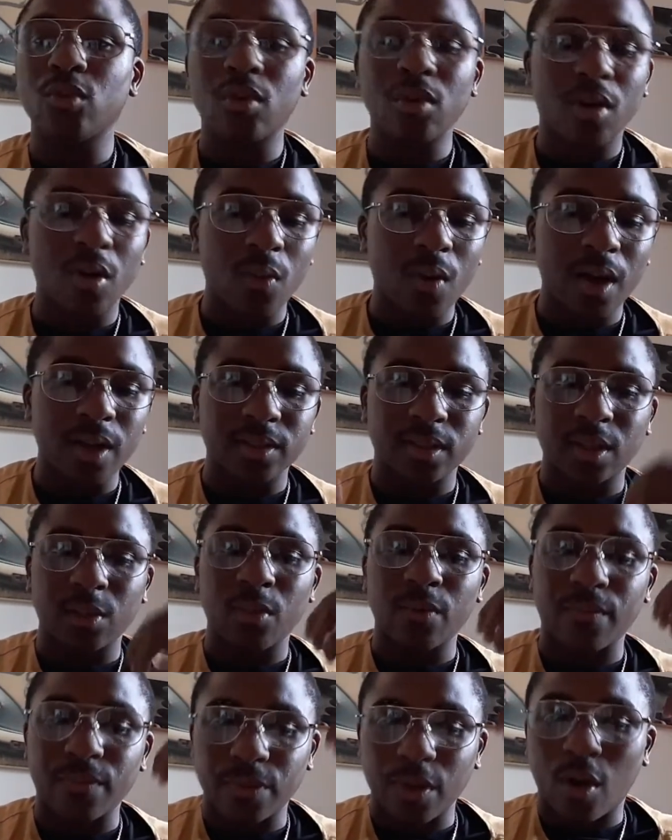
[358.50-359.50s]
got to go out there
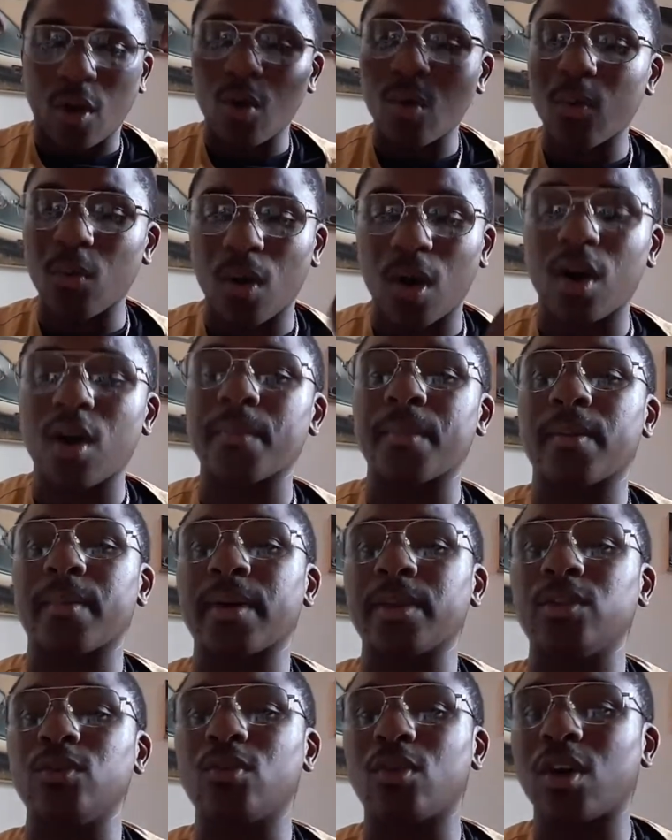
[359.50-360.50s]
with the whole armor,
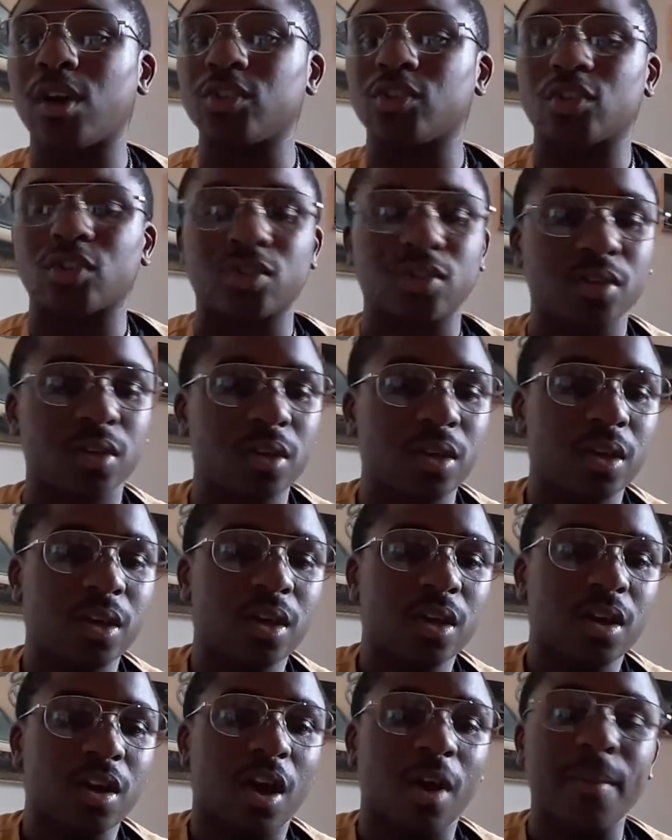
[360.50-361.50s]
man. You can't just
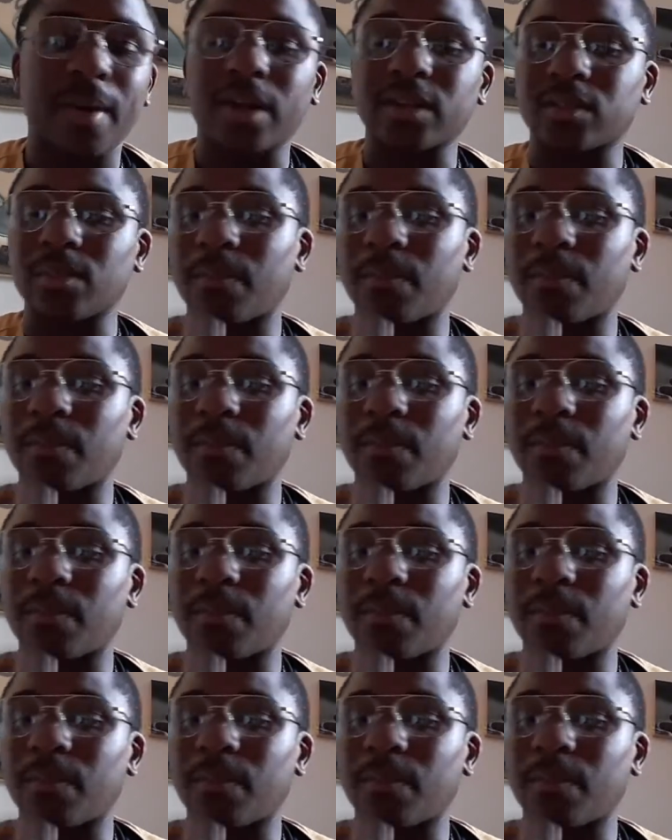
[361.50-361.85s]
come out